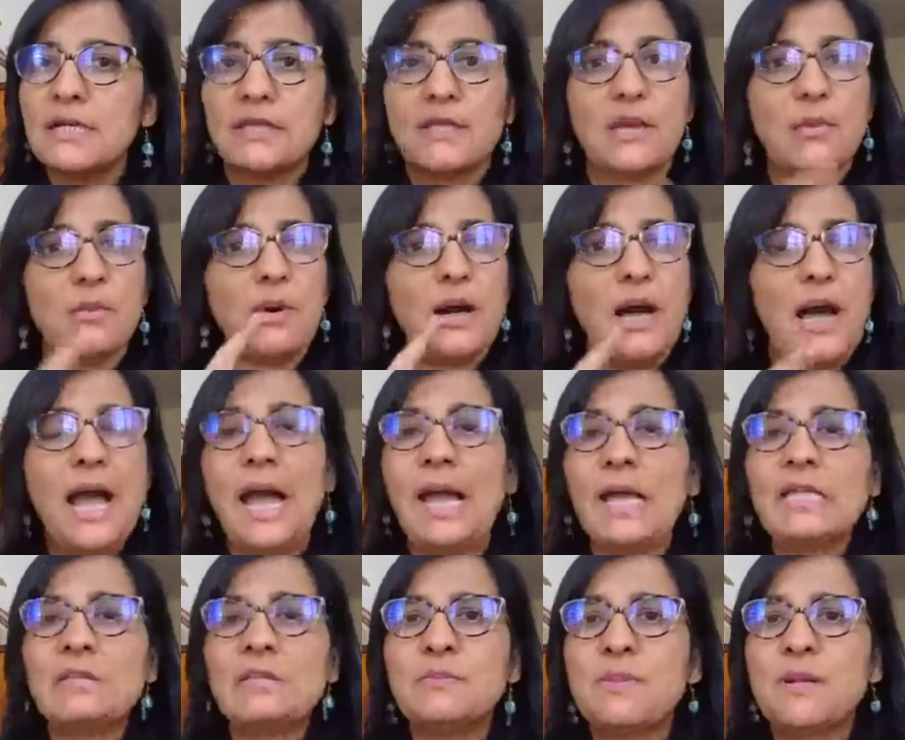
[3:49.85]
they were
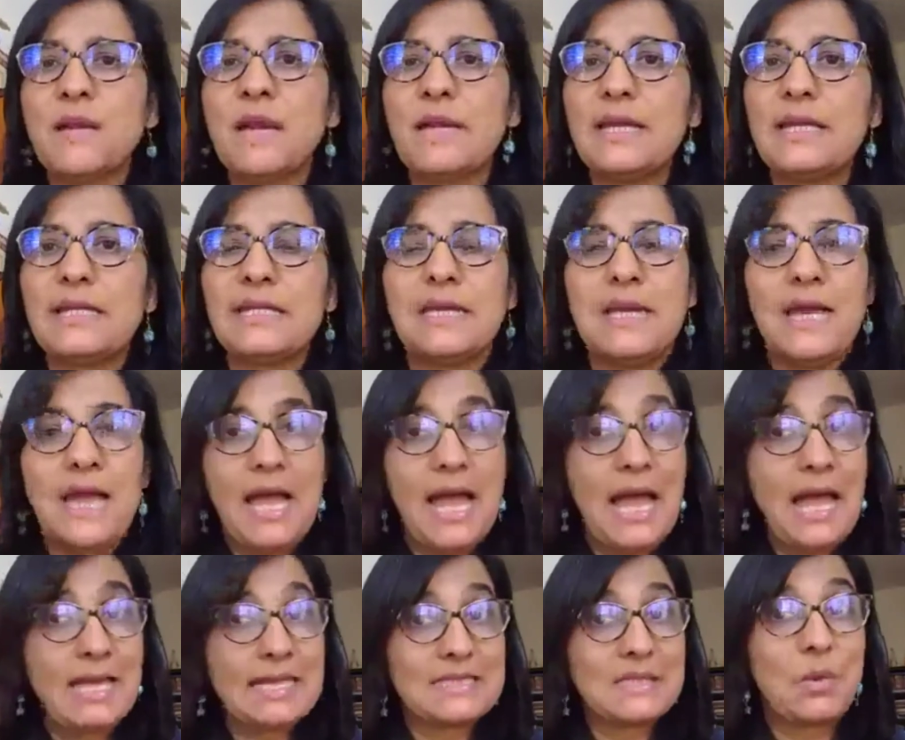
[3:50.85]
as bright
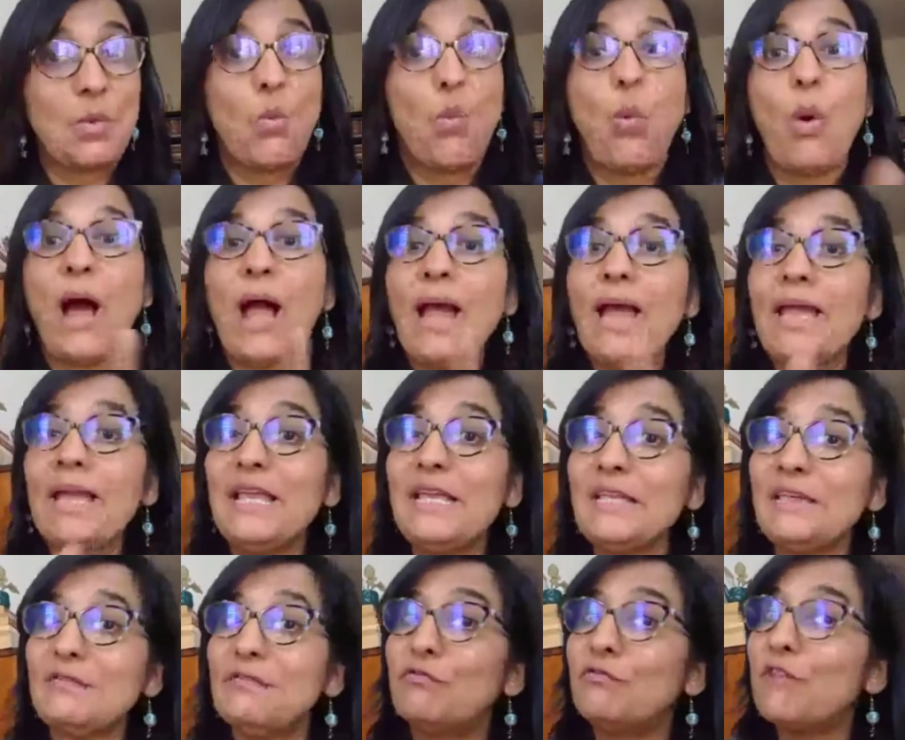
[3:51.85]
as the
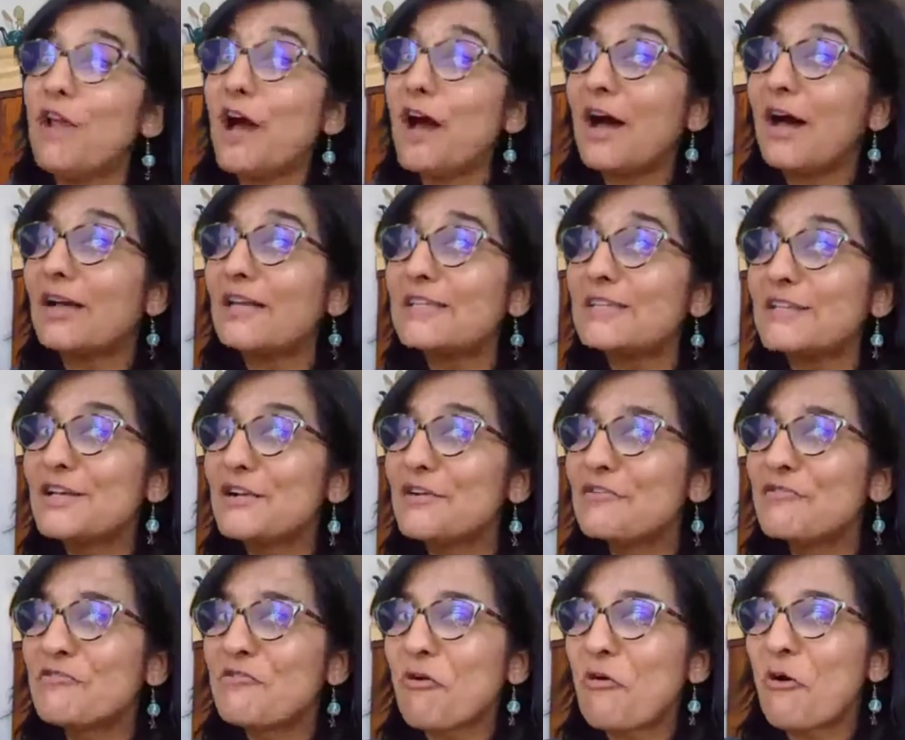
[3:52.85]
wild flowers
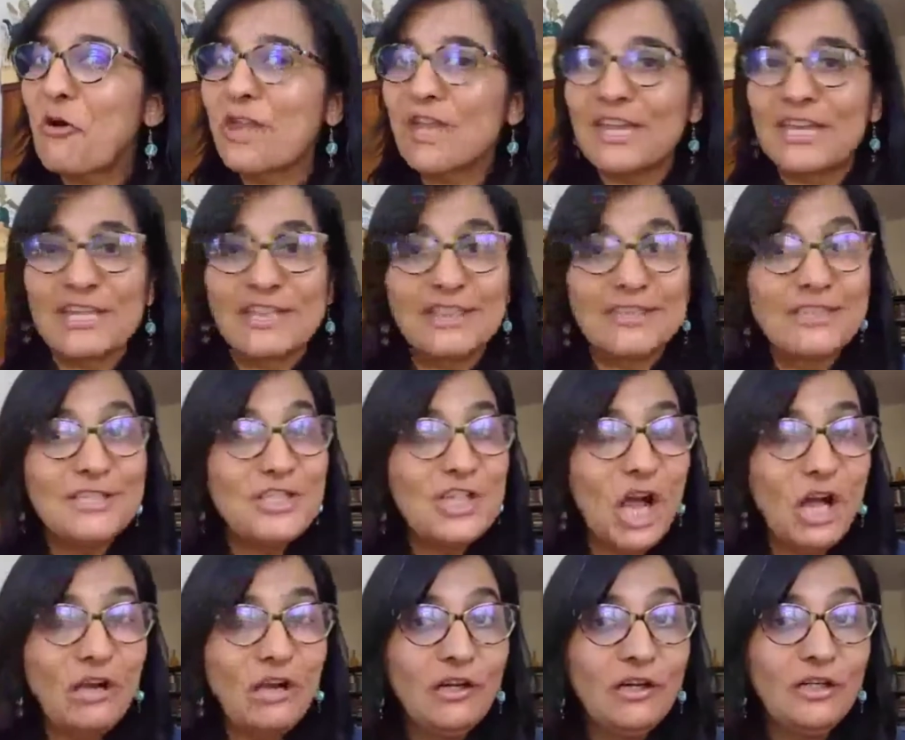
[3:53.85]
growing in the
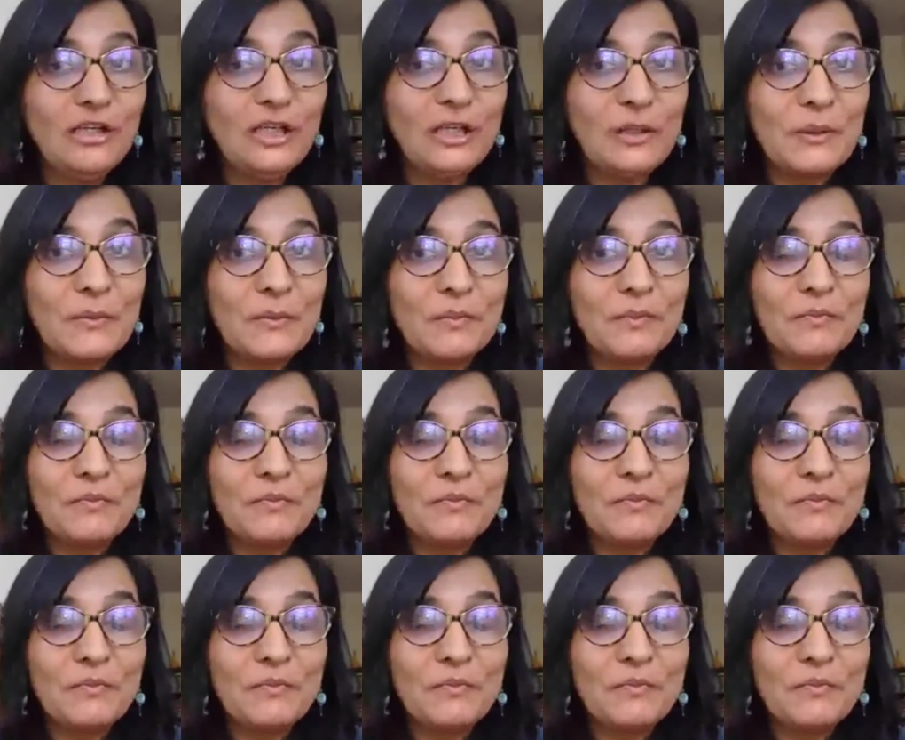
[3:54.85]
jungle.